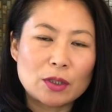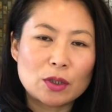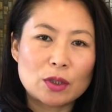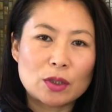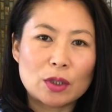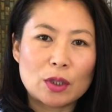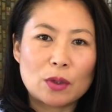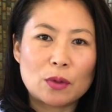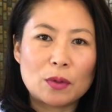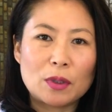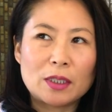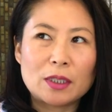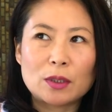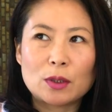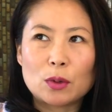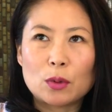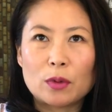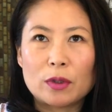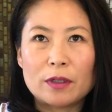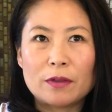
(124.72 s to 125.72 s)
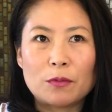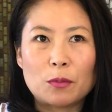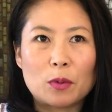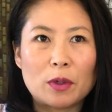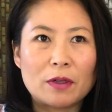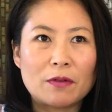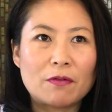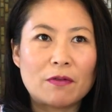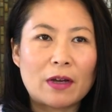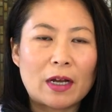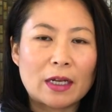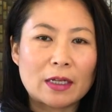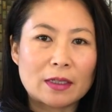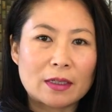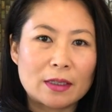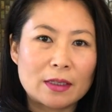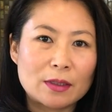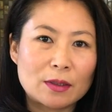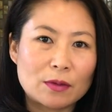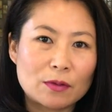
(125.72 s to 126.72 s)
so it's sort of what
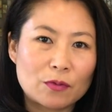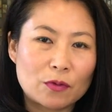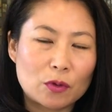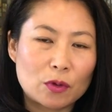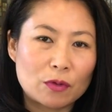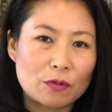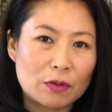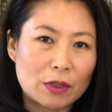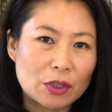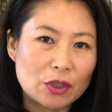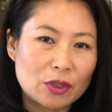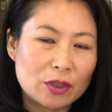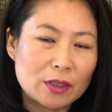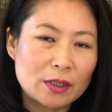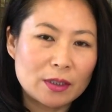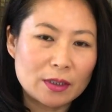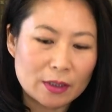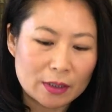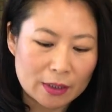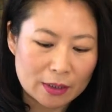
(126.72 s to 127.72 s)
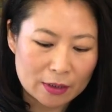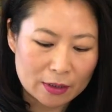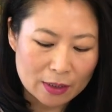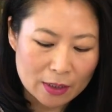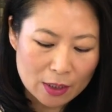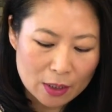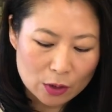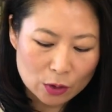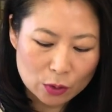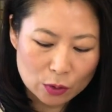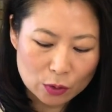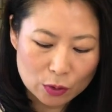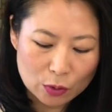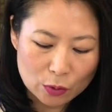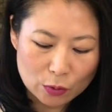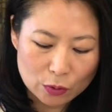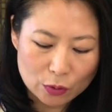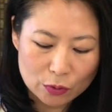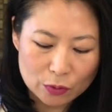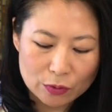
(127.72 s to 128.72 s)
vodka is for Russians and
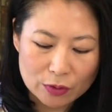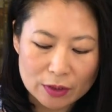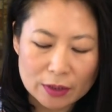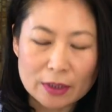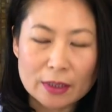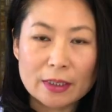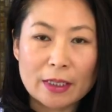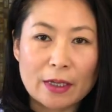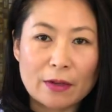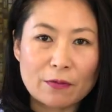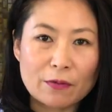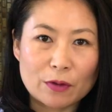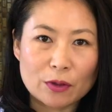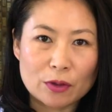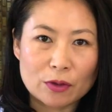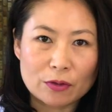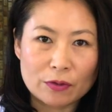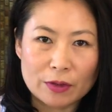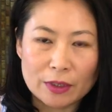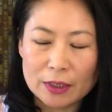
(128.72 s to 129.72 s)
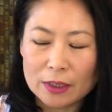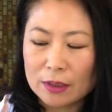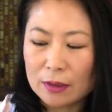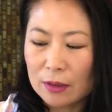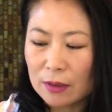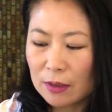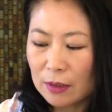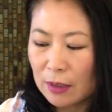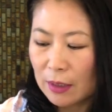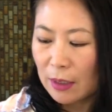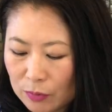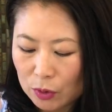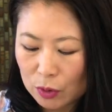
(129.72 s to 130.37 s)
soju is the same for Koreans.